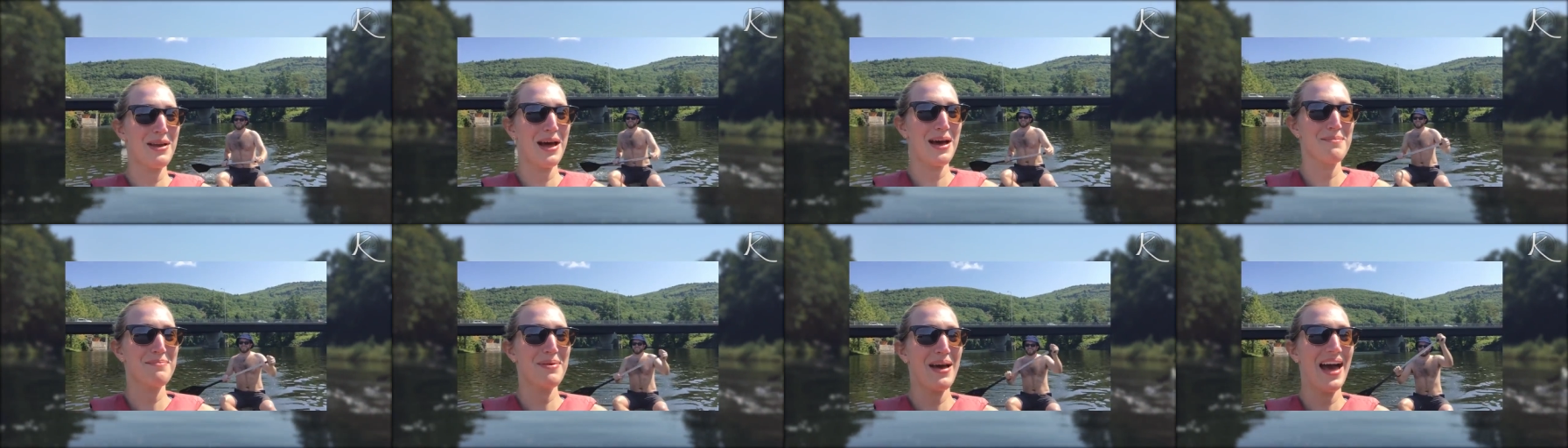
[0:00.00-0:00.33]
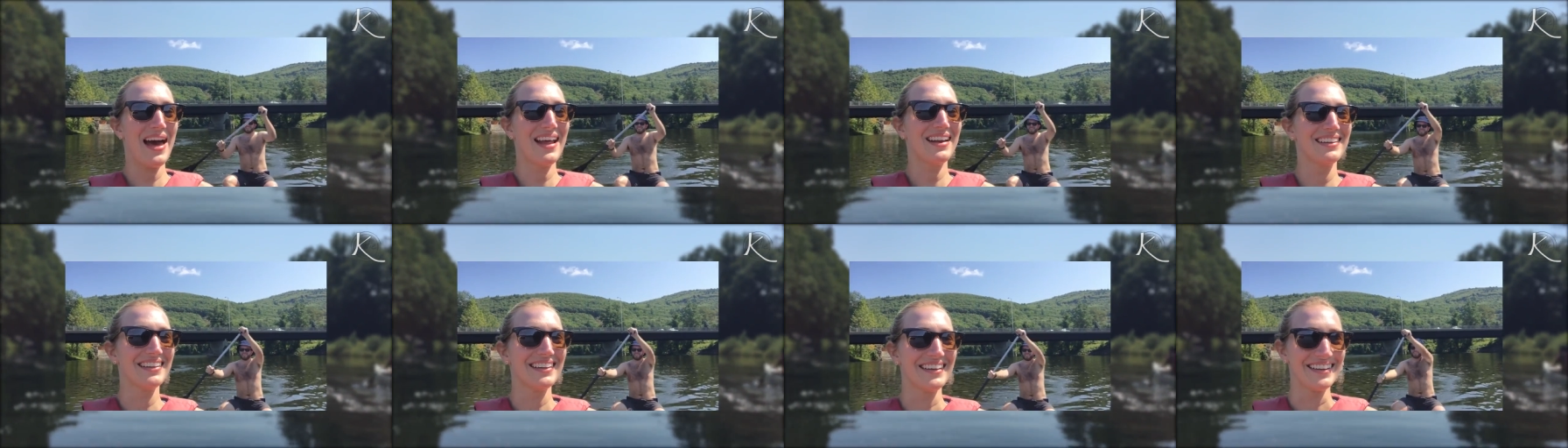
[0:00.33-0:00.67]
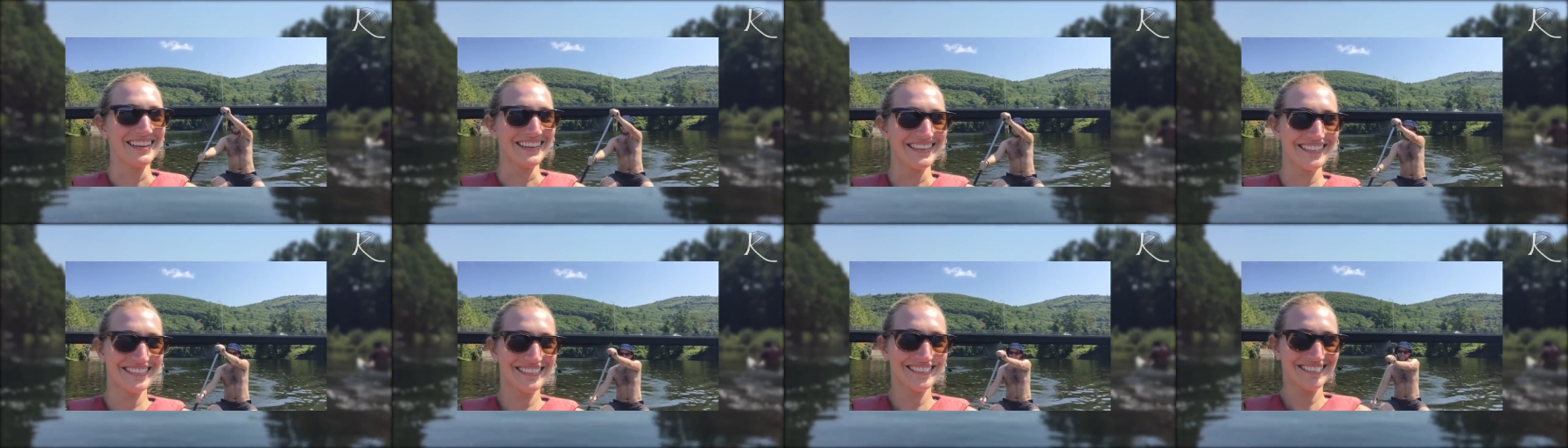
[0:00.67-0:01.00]
not
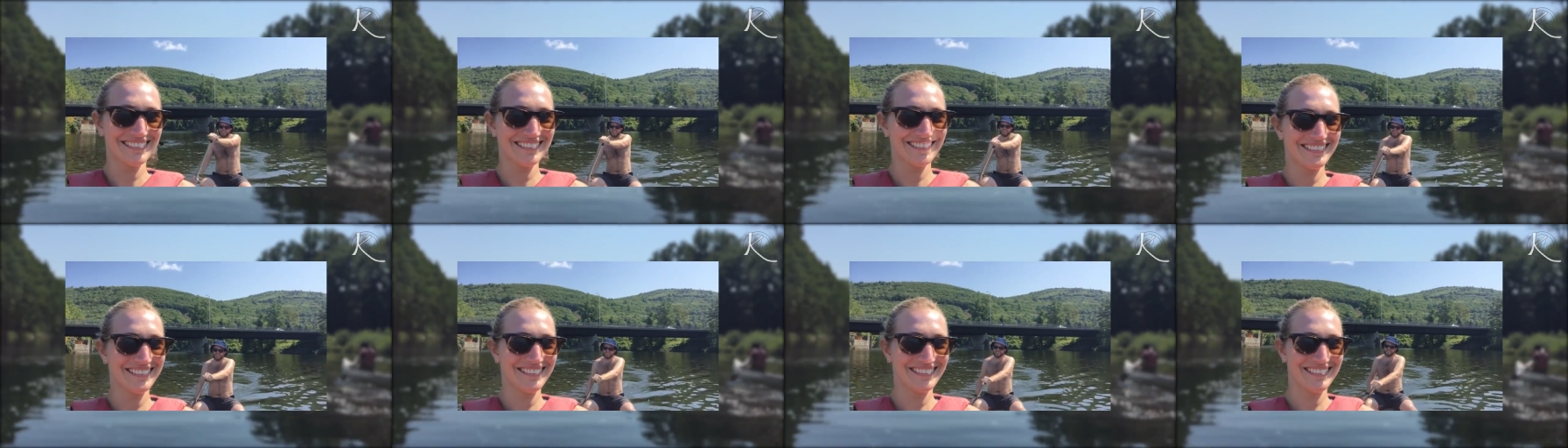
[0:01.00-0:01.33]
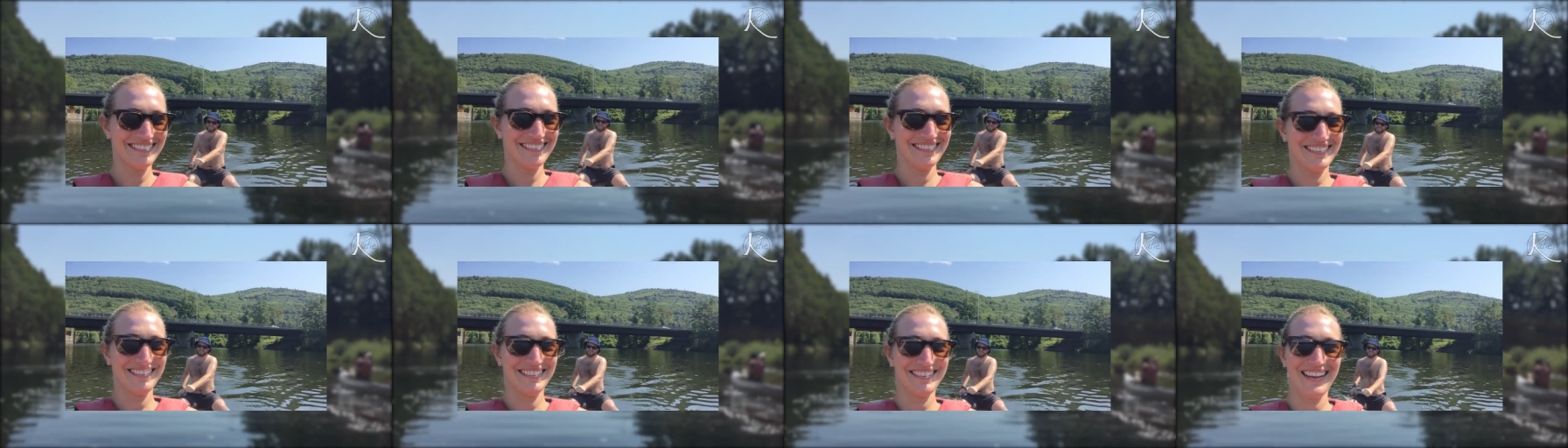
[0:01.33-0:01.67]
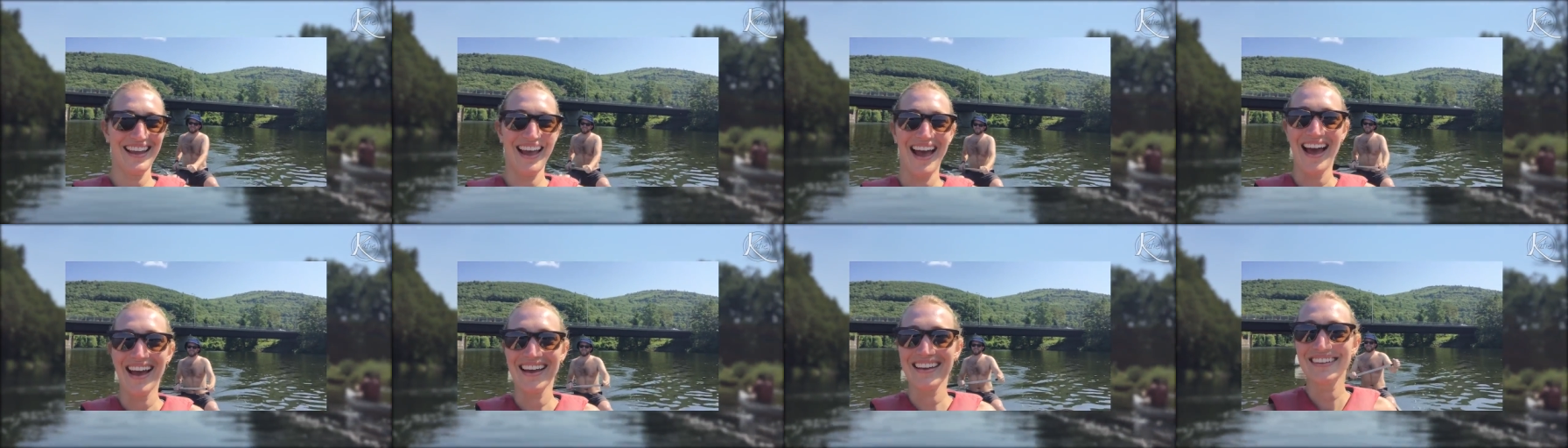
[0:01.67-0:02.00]
paddling.
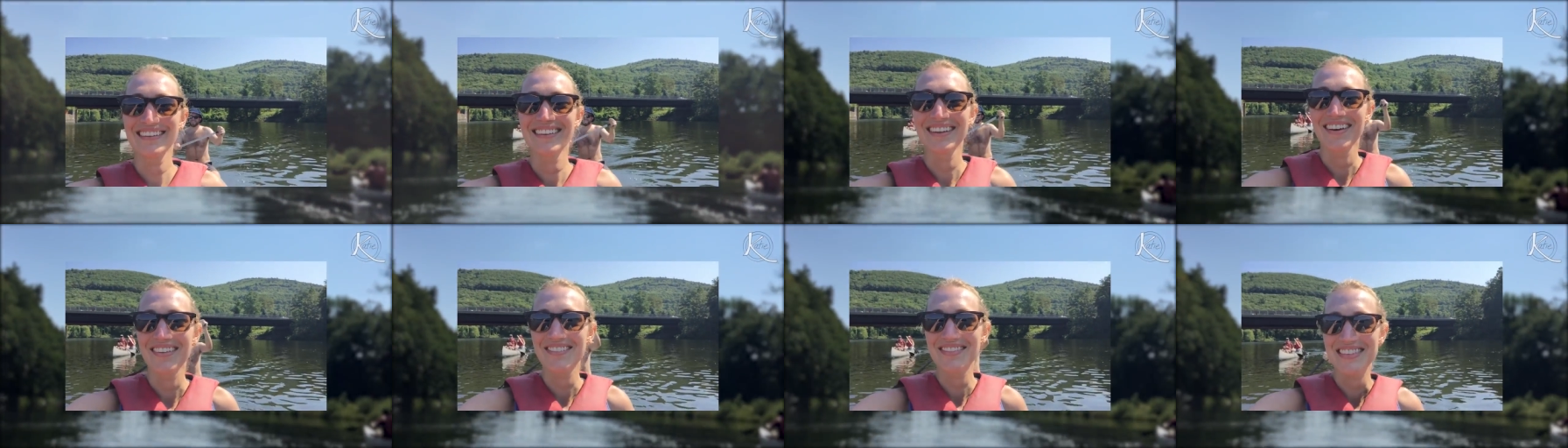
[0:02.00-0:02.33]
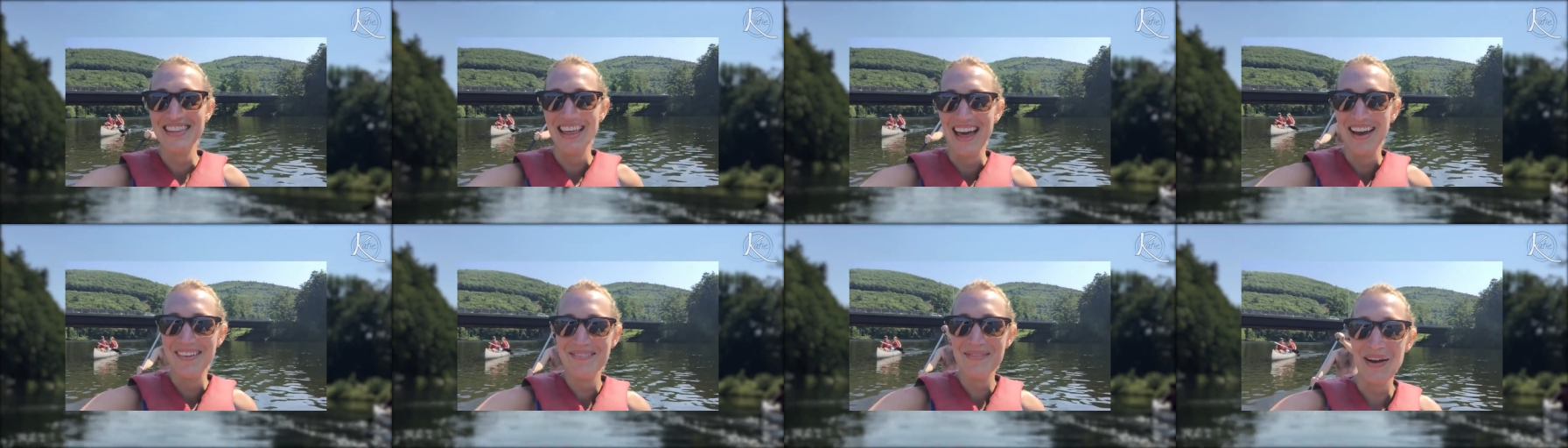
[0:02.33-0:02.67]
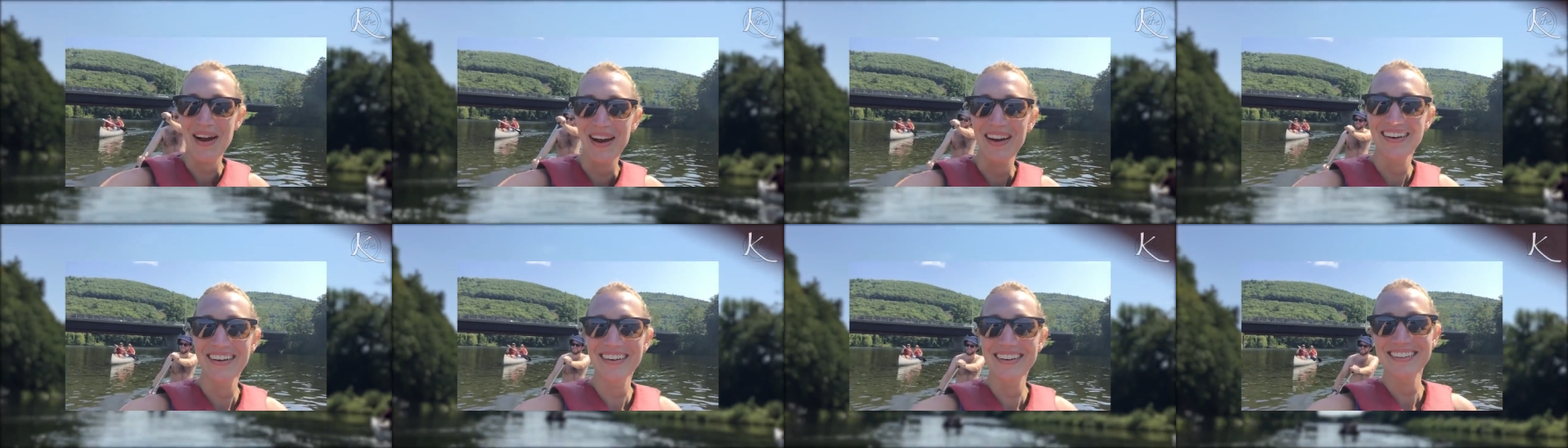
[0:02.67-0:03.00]
Yeah, he loves that
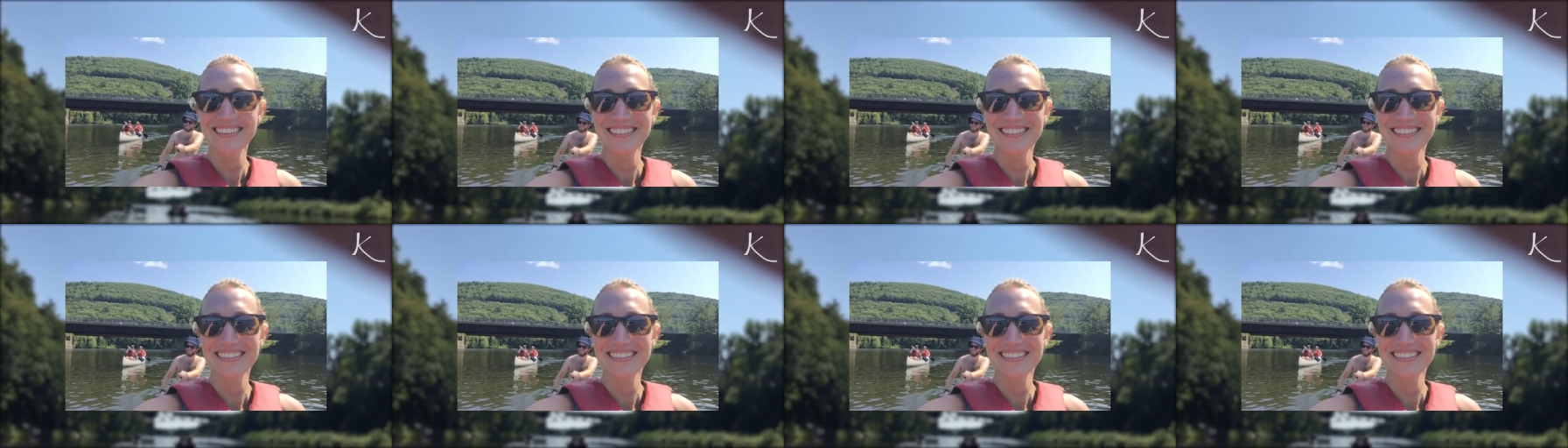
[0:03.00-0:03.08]
part.